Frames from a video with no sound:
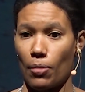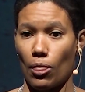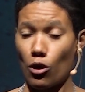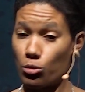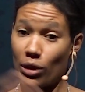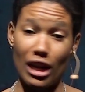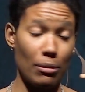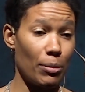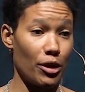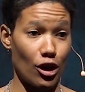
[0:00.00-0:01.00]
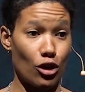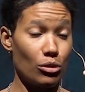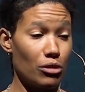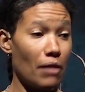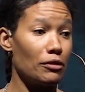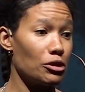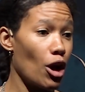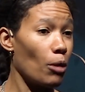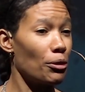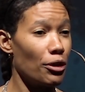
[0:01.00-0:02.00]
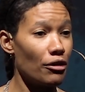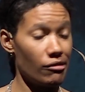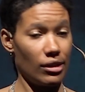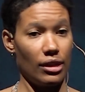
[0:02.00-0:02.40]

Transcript: There's plenty of people here who would love to talk with you,